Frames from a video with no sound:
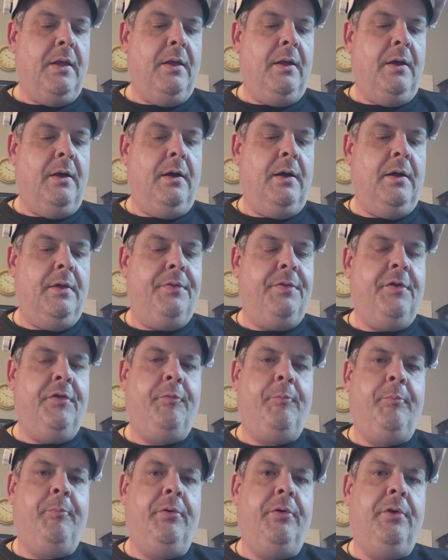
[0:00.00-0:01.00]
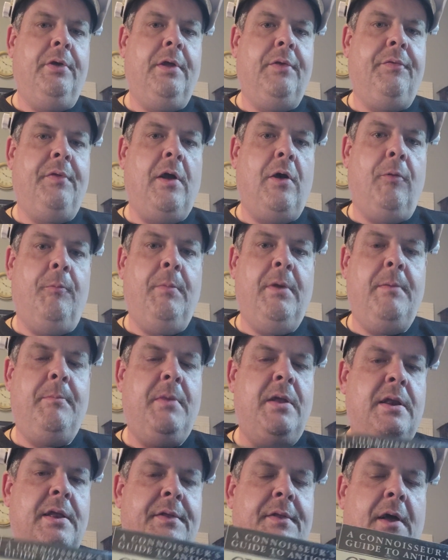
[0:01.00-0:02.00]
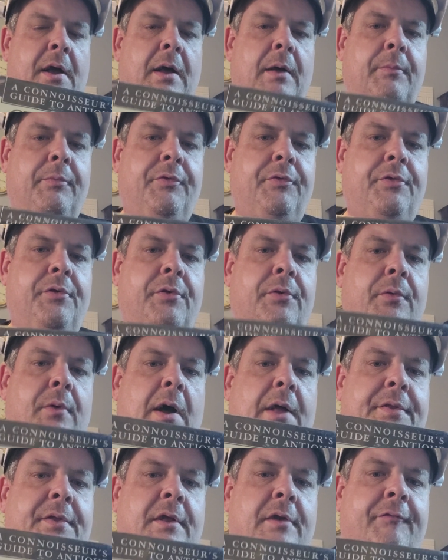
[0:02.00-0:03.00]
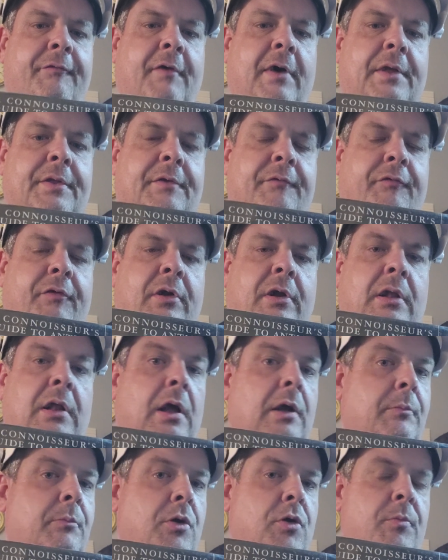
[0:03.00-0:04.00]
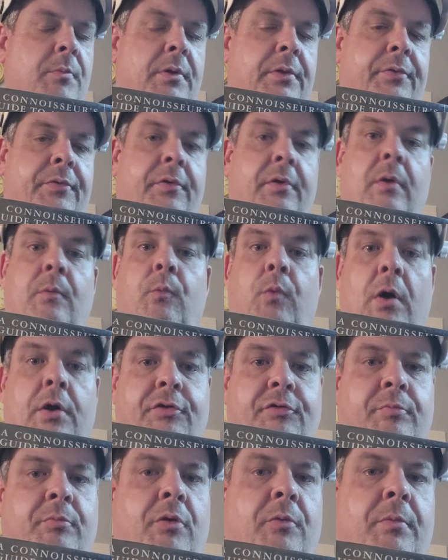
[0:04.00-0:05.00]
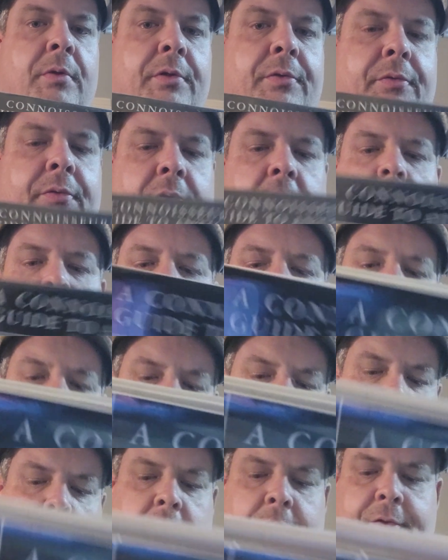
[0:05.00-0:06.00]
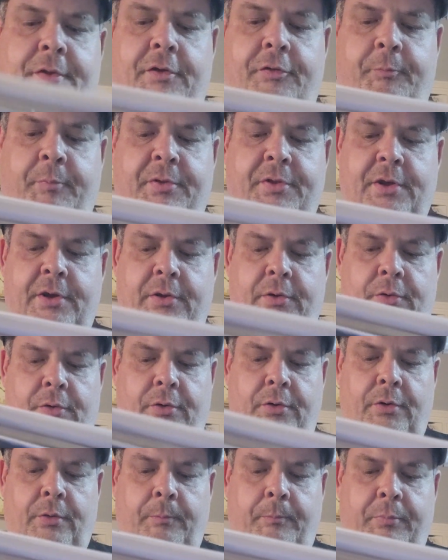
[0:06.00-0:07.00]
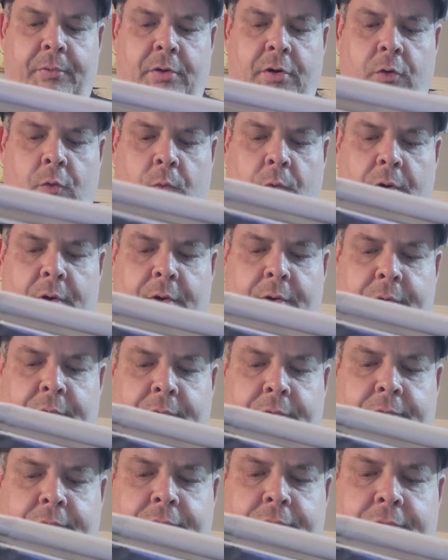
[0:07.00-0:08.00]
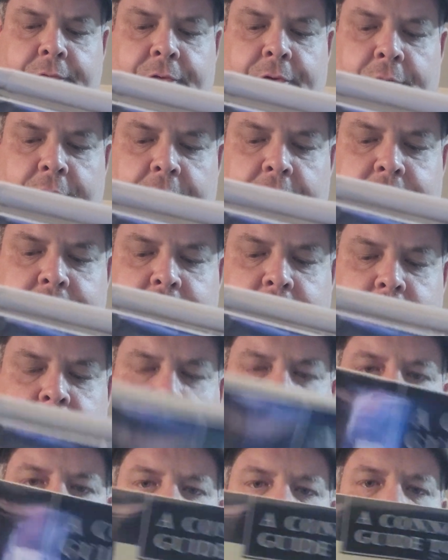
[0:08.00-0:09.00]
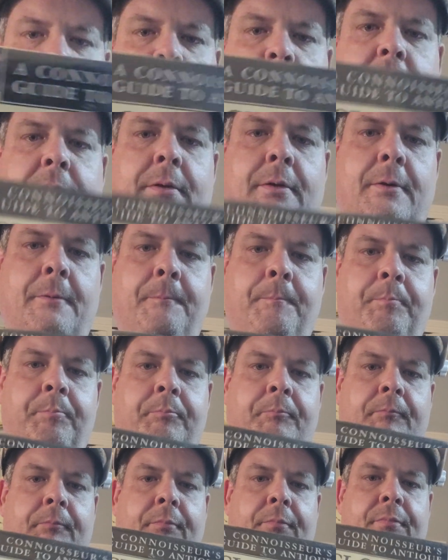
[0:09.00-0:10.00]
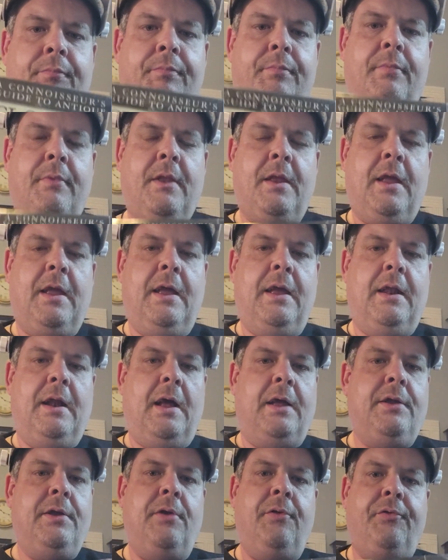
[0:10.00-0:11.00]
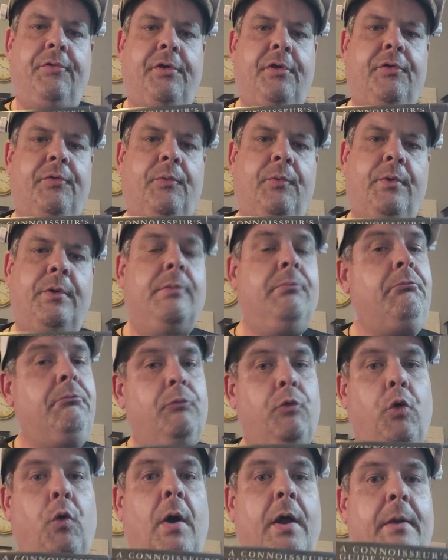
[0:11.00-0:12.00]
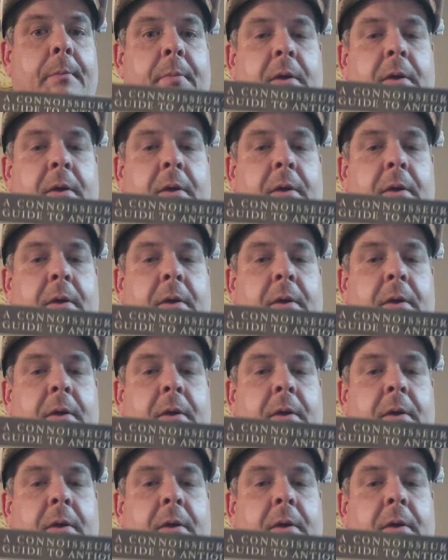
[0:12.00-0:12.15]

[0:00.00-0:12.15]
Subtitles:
This book has helped me many times to identify different clock movements and watch movements. This particular book was $32.99, and I use this one quite a